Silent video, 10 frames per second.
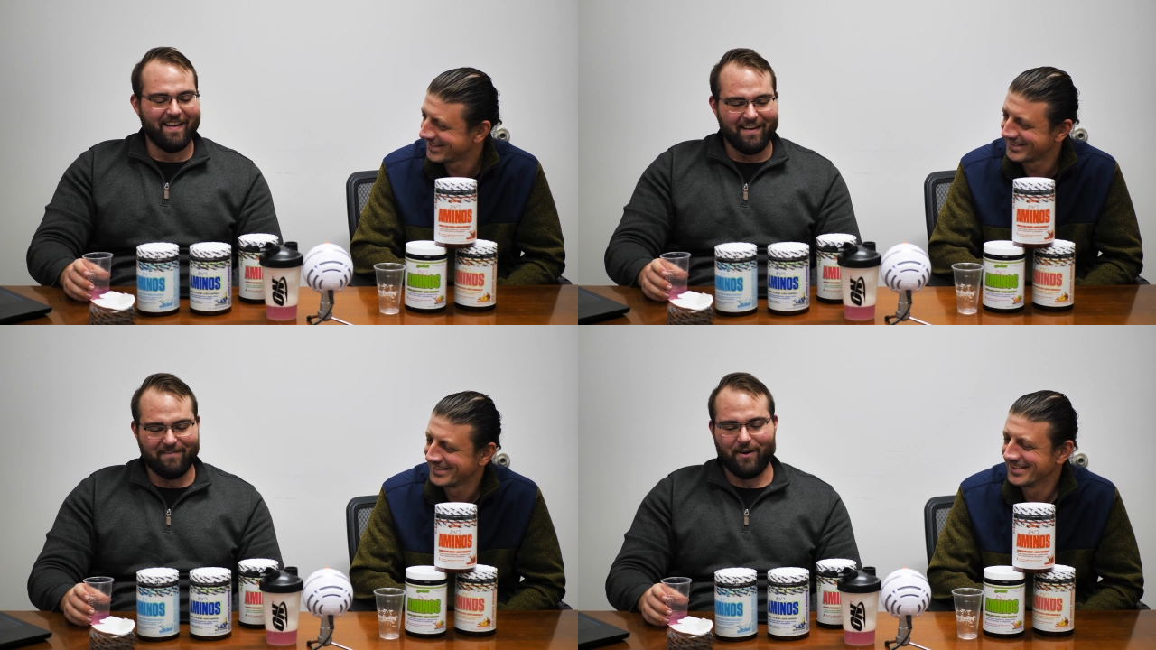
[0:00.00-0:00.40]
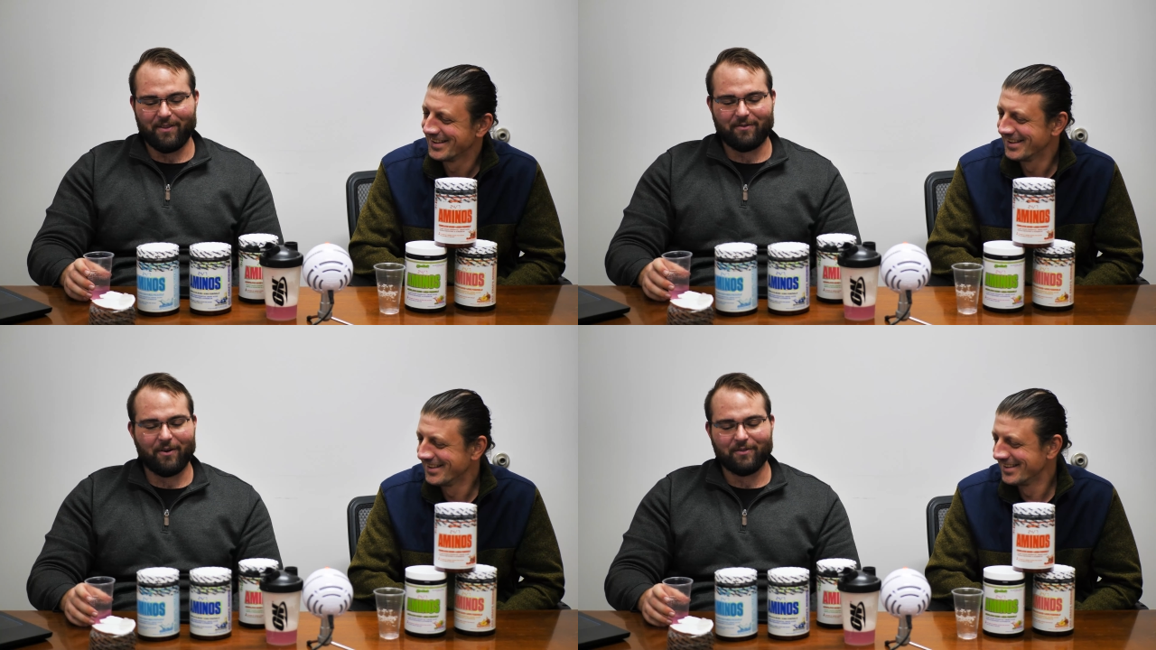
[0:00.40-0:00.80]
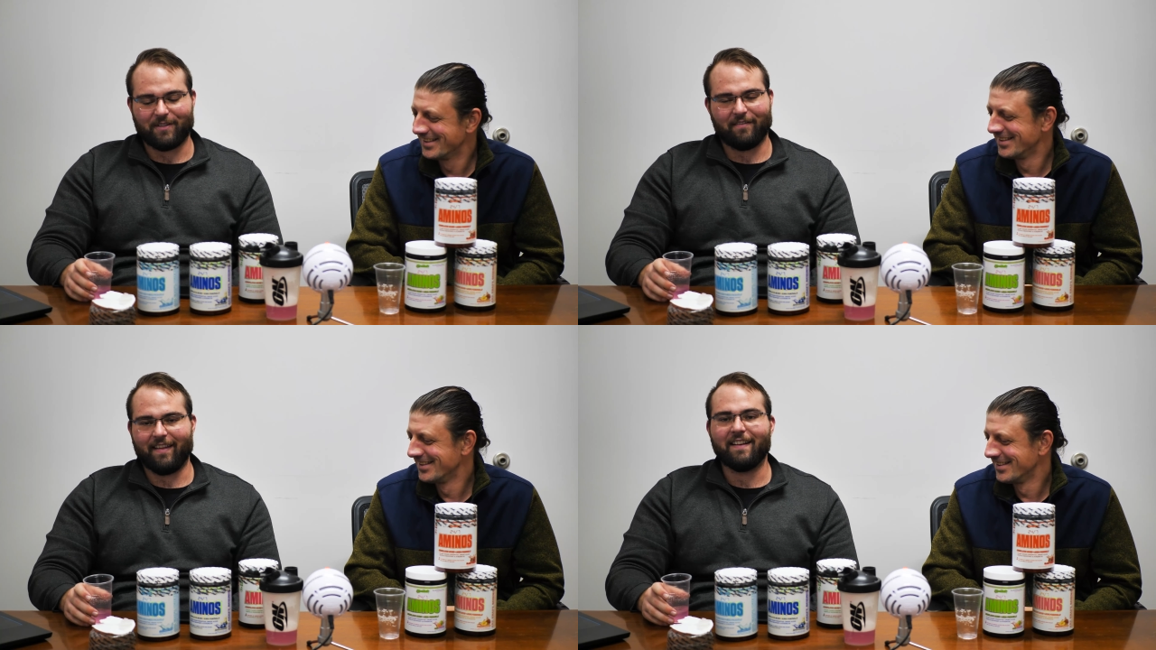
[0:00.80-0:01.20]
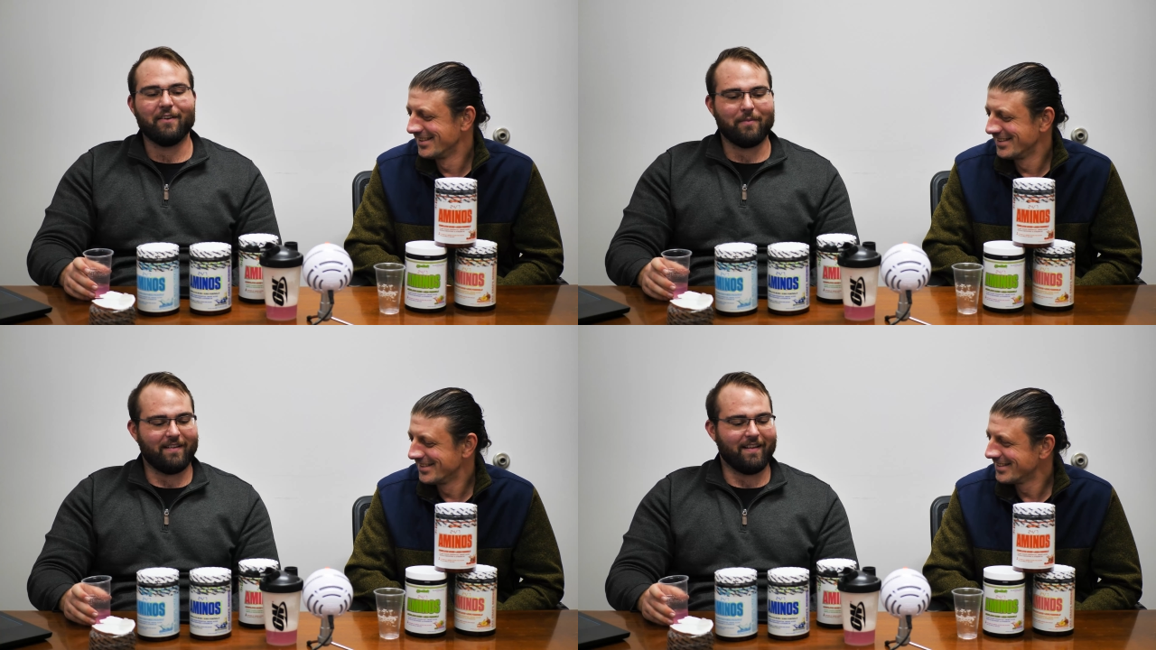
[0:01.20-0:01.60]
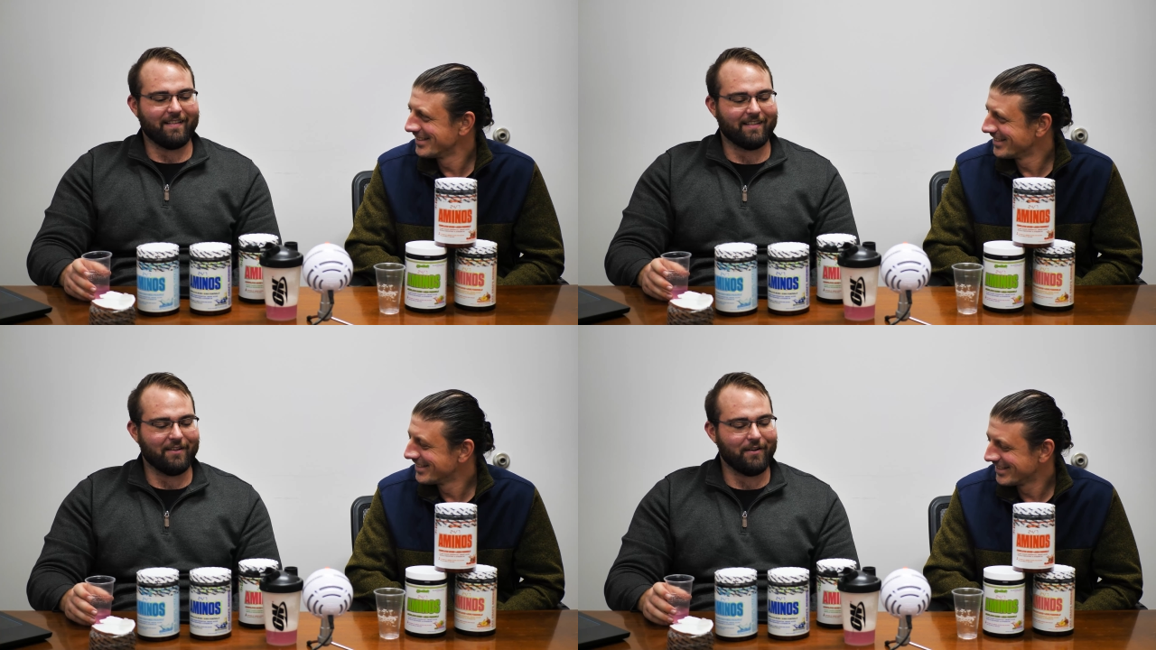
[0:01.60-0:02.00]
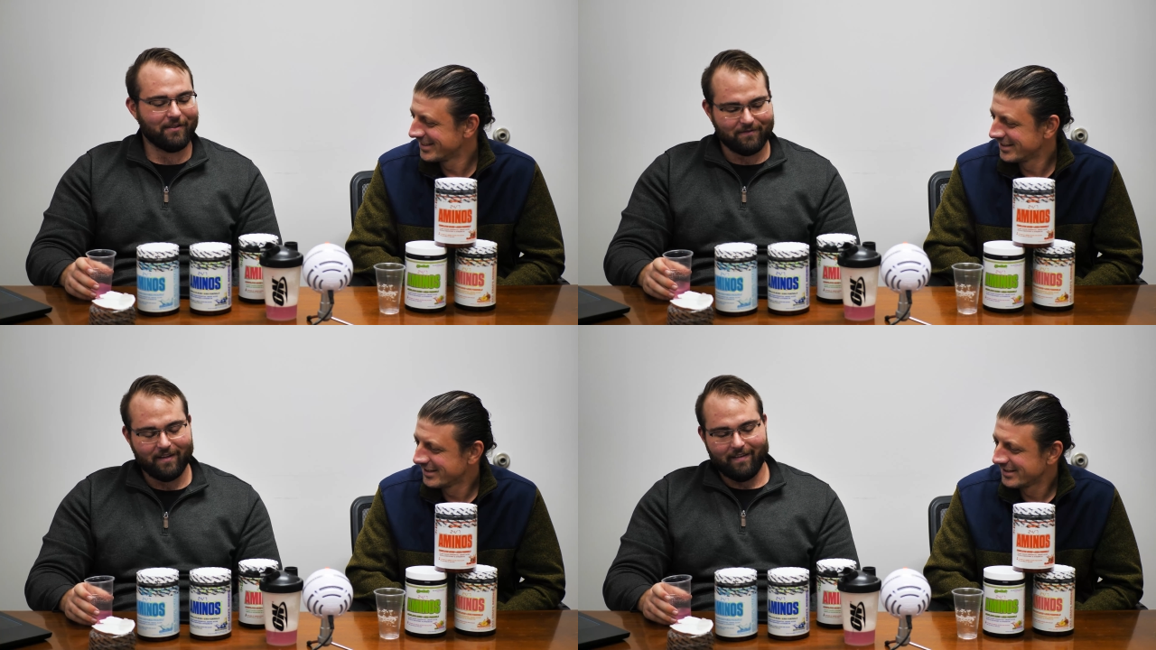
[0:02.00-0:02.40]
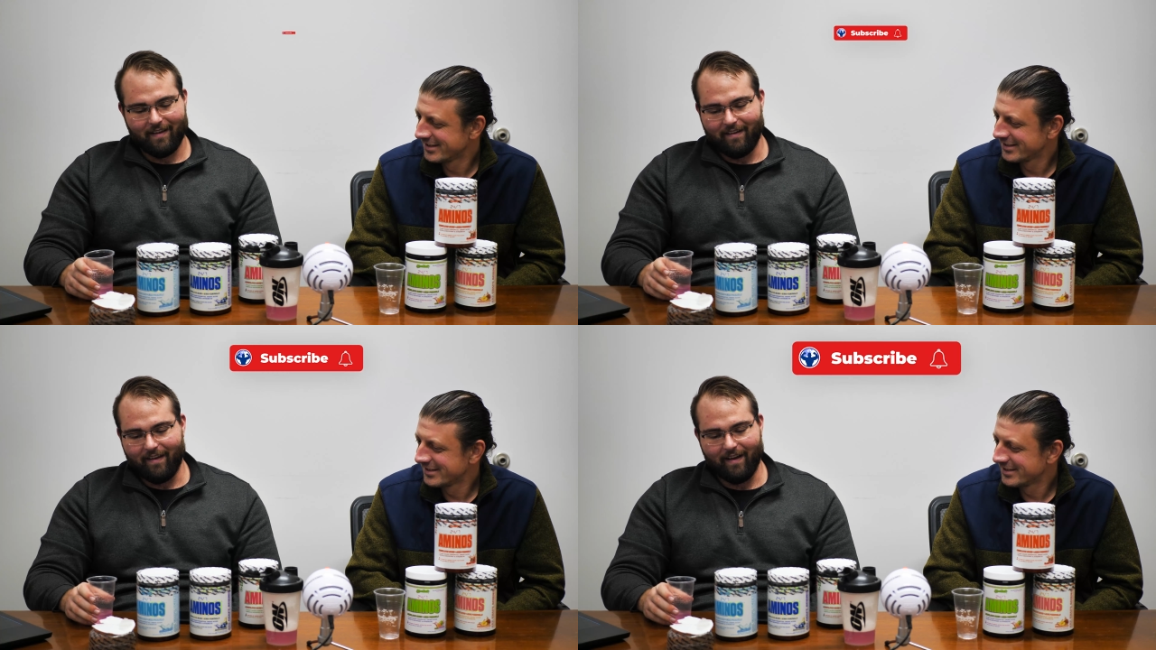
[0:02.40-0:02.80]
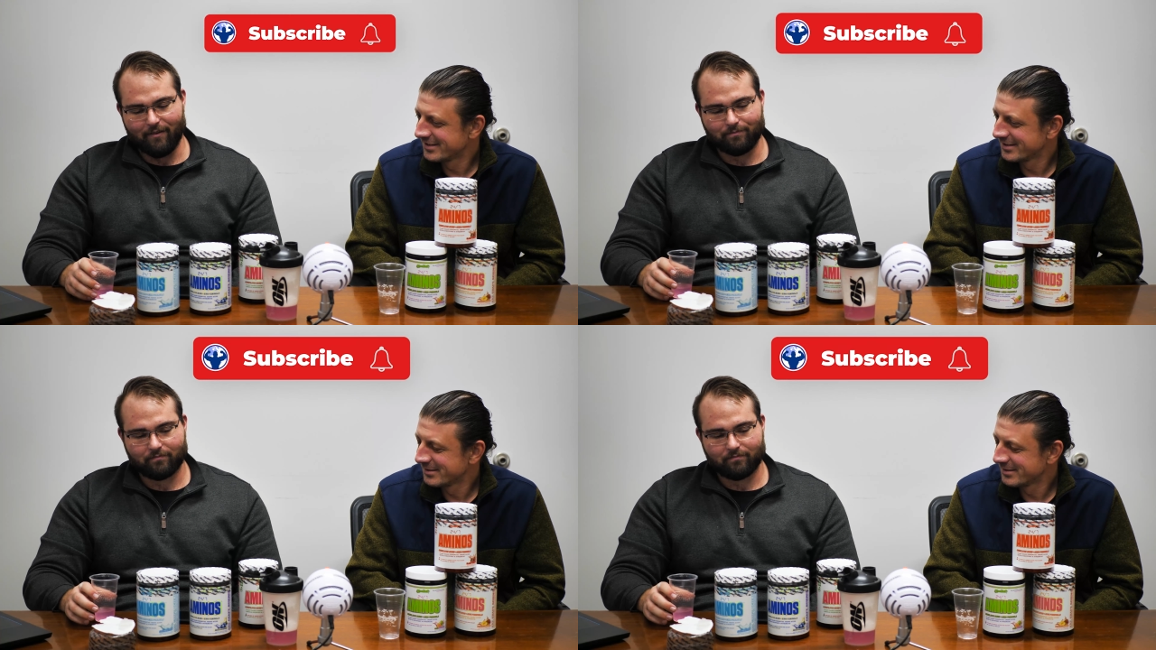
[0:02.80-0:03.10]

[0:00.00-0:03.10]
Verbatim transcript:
Speaker 1: Of all the gross stuff that nobody likes at all. Yeah.